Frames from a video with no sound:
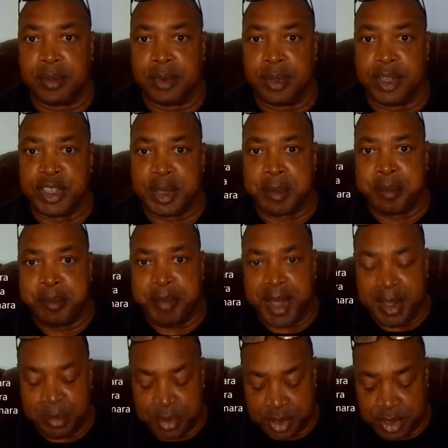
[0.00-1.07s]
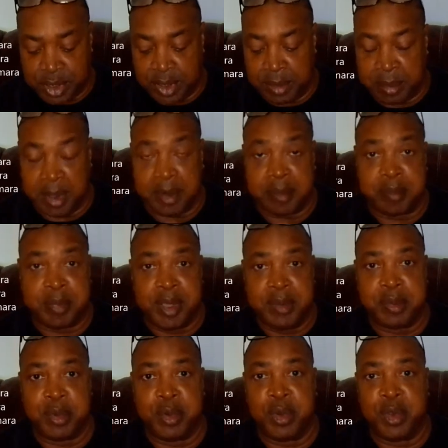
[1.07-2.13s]
It's about time that
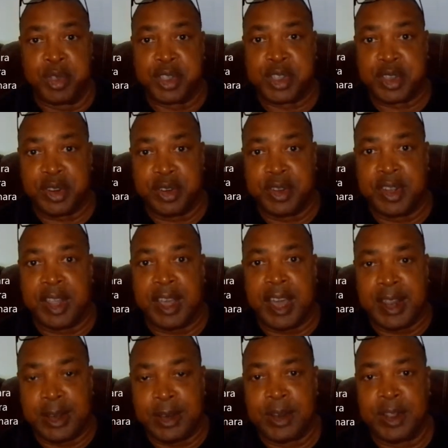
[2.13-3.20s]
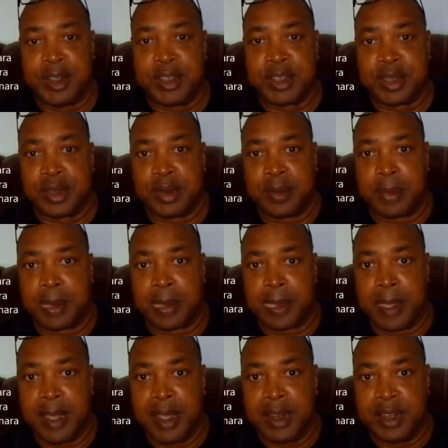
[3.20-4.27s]
people started analyzing
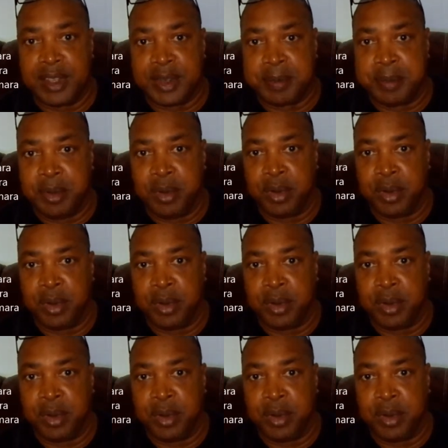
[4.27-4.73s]
this book.